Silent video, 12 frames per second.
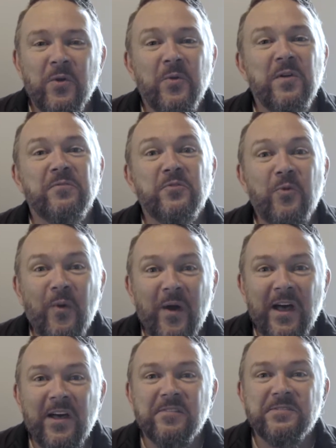We have
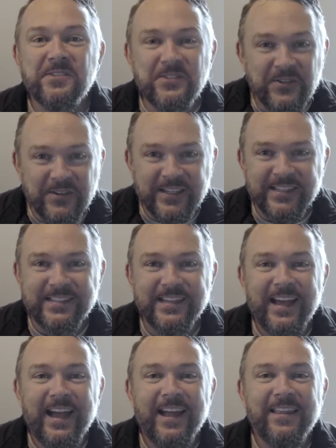12 students
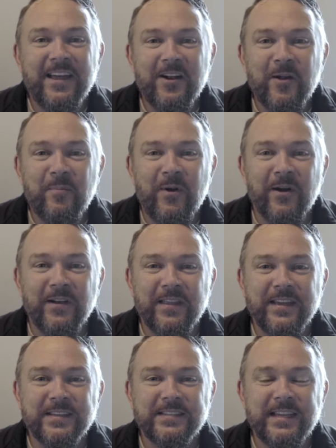that are a part of this.